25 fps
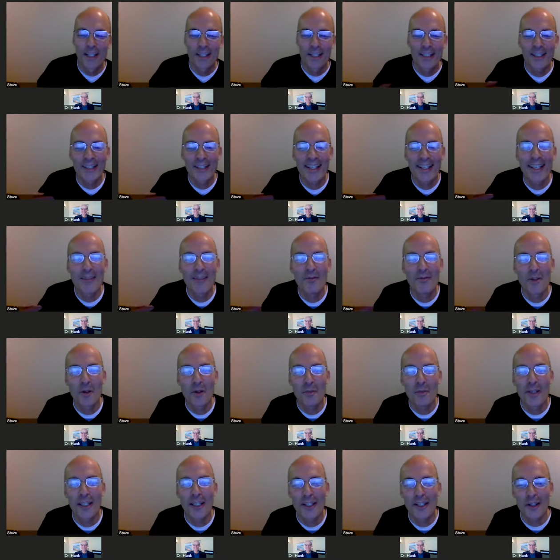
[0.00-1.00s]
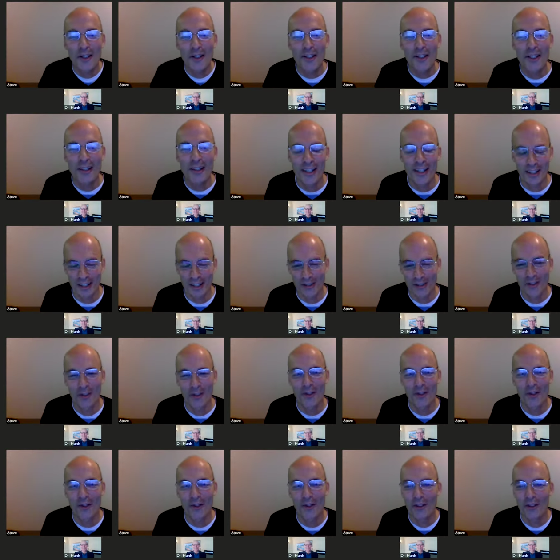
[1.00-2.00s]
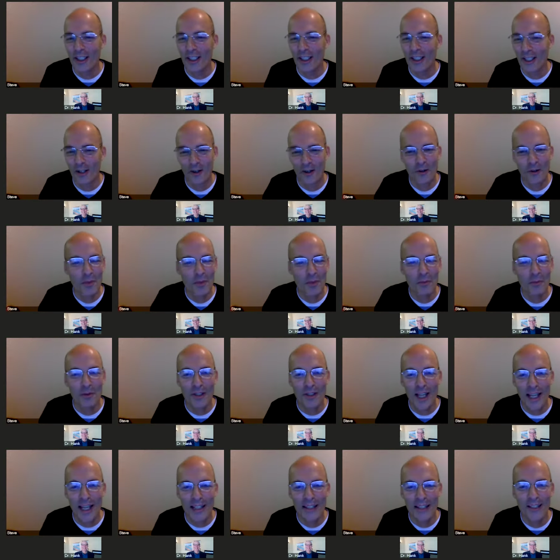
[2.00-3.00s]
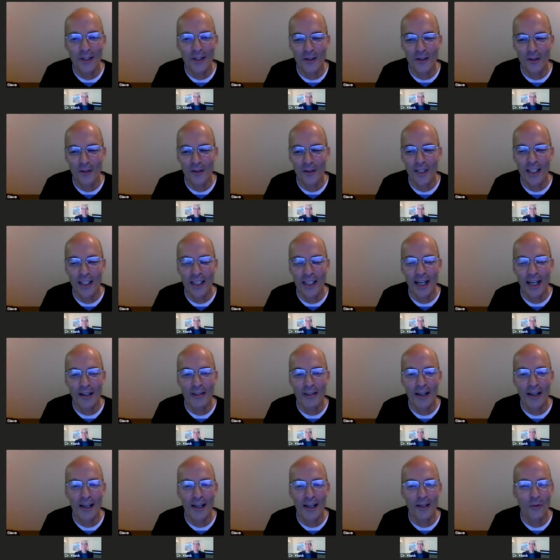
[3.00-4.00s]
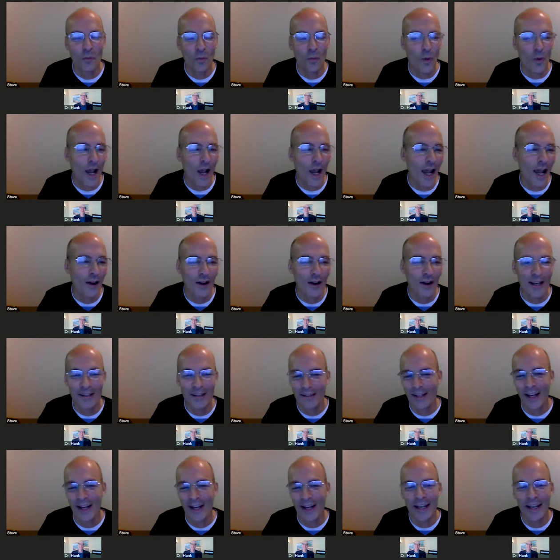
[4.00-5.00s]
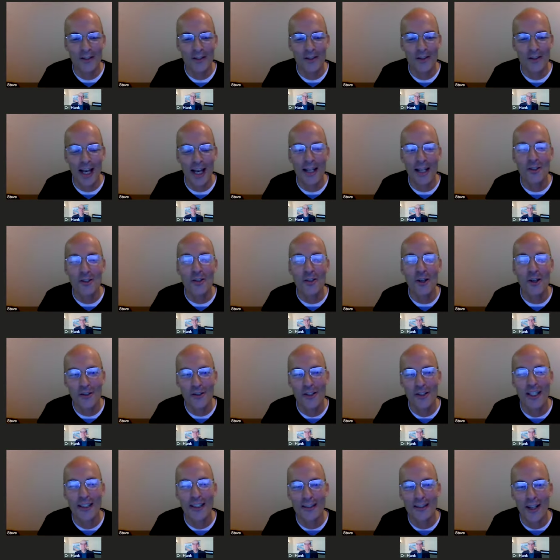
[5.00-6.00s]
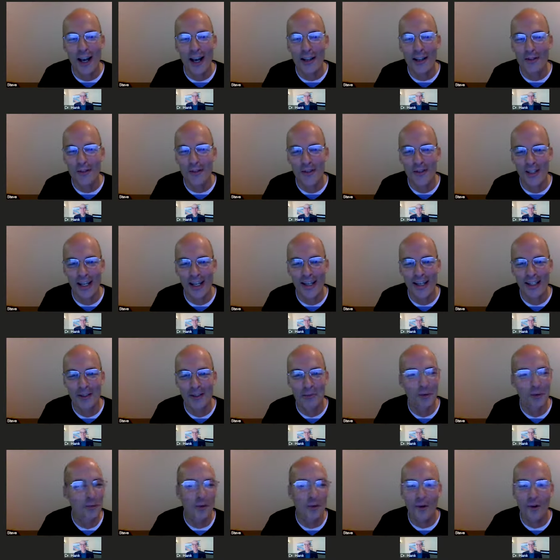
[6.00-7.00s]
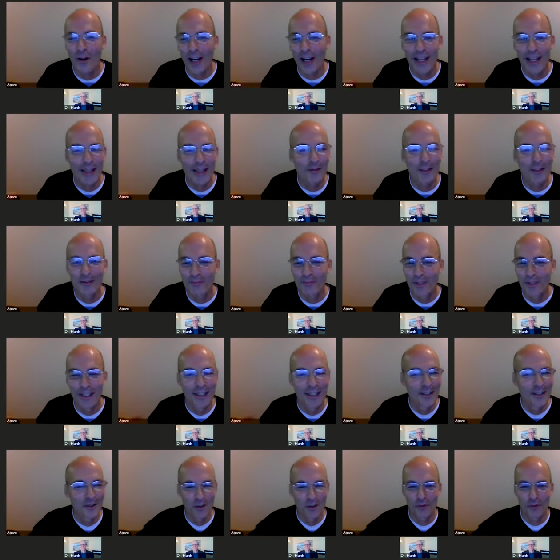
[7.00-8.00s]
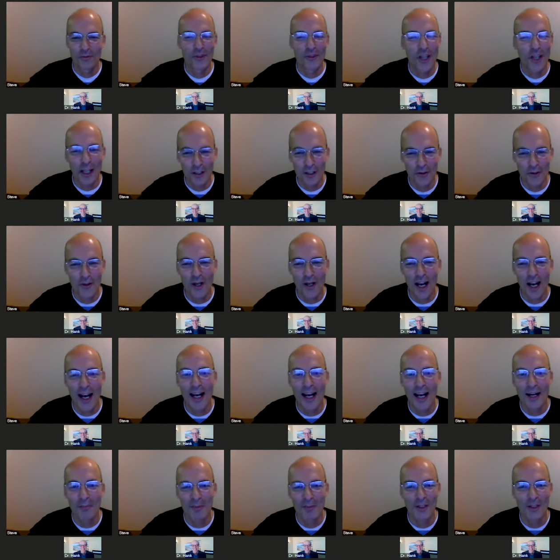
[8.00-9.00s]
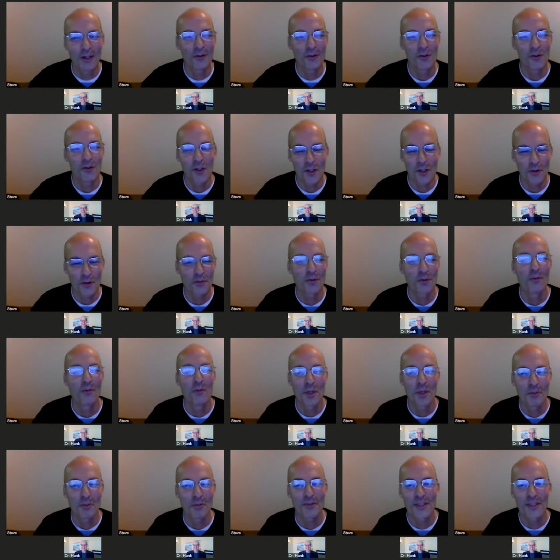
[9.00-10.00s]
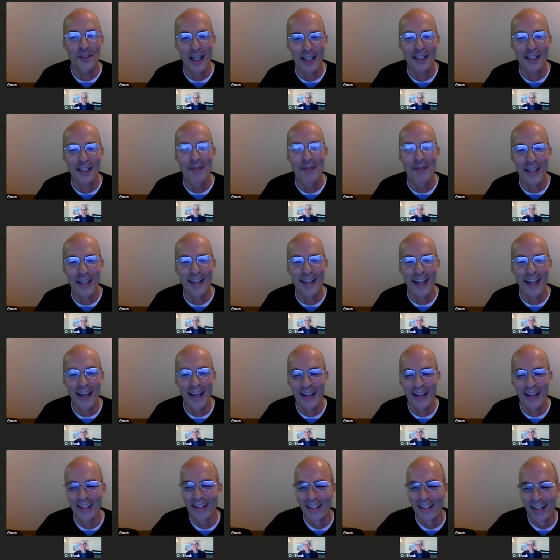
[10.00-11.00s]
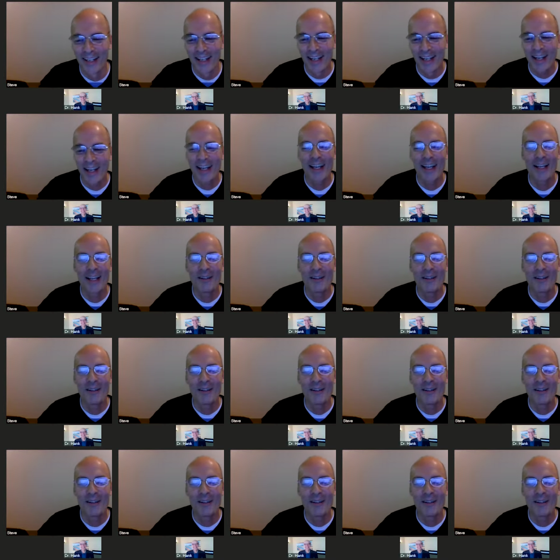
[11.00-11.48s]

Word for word: Steve, you'll be good at this. You're, you know, people like you. And I thought, wow, I, I could, I started seeing dollar signs before I even got a job, you know, just from people telling me that. Yeah.